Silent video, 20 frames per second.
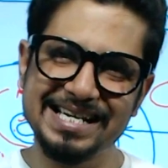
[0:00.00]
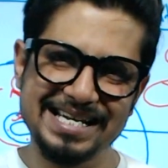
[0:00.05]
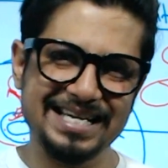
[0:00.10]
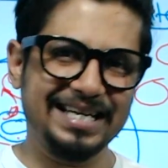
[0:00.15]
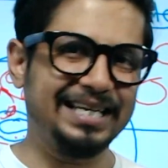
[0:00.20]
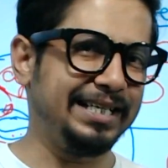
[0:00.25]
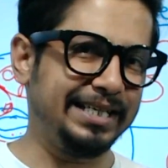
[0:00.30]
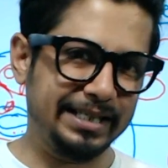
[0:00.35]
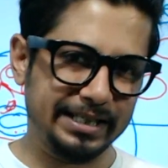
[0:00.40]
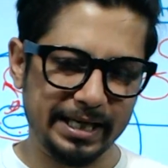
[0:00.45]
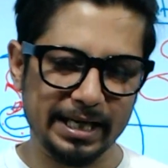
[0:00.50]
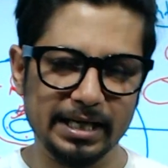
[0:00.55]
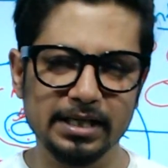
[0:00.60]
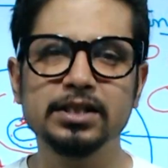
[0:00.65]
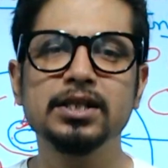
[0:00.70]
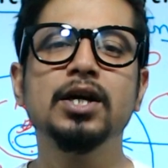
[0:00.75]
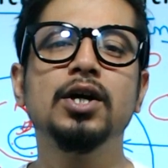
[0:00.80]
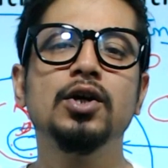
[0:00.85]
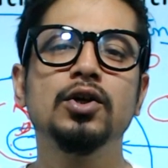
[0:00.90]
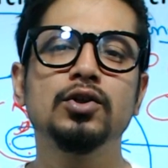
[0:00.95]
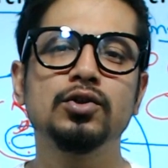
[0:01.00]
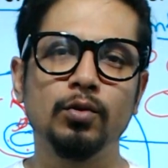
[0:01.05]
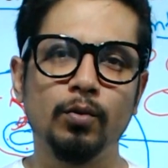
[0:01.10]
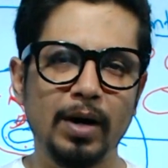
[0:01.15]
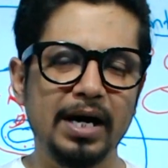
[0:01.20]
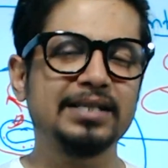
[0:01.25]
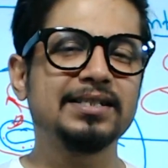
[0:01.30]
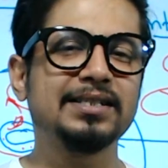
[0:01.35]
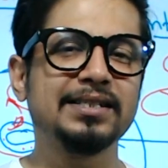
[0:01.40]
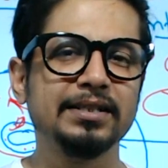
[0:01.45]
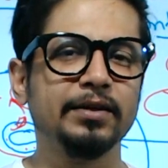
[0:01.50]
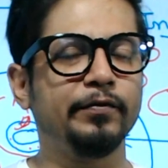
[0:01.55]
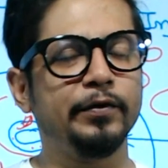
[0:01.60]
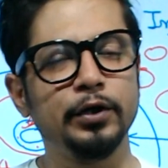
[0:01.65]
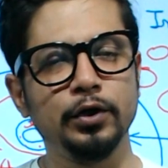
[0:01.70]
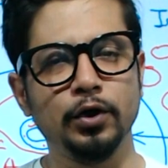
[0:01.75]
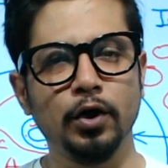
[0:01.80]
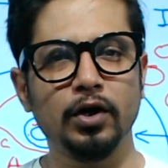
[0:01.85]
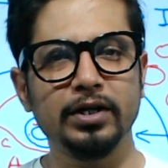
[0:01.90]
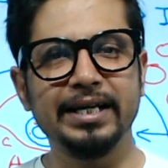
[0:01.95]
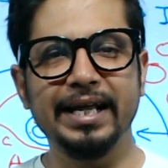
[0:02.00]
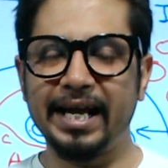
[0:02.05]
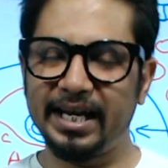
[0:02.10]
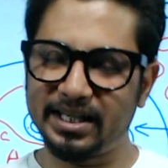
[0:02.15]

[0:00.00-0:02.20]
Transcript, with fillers: in details so watch the video on